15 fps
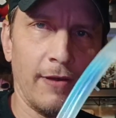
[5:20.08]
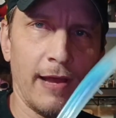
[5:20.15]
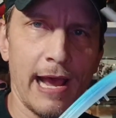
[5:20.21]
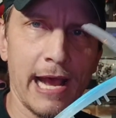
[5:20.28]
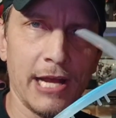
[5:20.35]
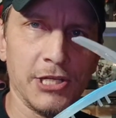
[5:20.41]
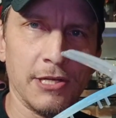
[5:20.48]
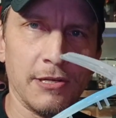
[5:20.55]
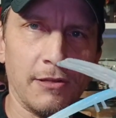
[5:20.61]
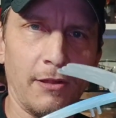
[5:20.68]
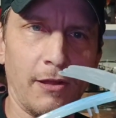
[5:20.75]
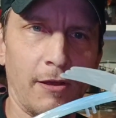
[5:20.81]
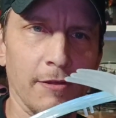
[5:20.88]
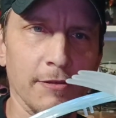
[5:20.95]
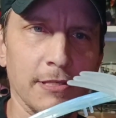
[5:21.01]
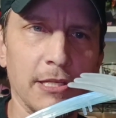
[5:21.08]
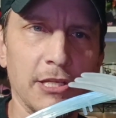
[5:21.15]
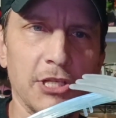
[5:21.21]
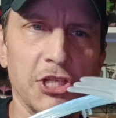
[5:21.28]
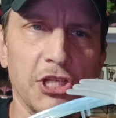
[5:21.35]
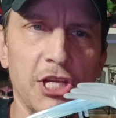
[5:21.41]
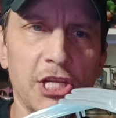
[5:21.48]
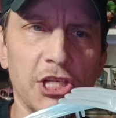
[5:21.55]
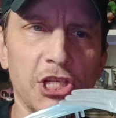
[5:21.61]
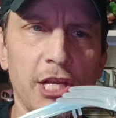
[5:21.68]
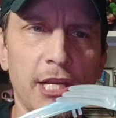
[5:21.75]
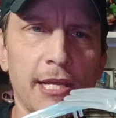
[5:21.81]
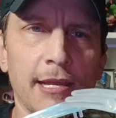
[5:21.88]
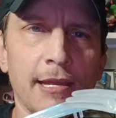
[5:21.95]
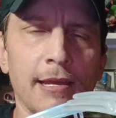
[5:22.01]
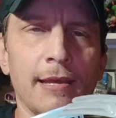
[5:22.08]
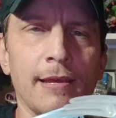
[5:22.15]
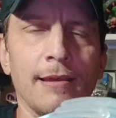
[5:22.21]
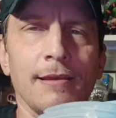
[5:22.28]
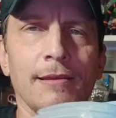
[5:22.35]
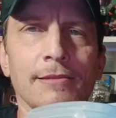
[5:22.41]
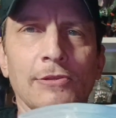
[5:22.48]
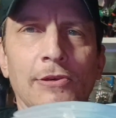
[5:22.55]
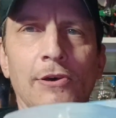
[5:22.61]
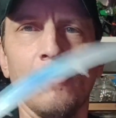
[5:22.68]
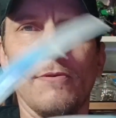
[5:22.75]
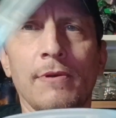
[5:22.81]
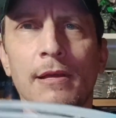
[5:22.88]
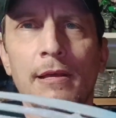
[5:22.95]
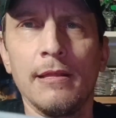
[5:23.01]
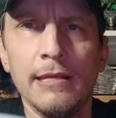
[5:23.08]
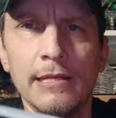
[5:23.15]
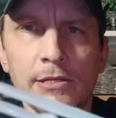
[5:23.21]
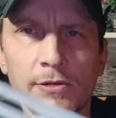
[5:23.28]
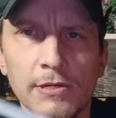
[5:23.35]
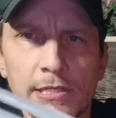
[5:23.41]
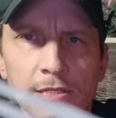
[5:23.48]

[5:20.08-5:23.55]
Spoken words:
little hash claws. Shink, shink. So these are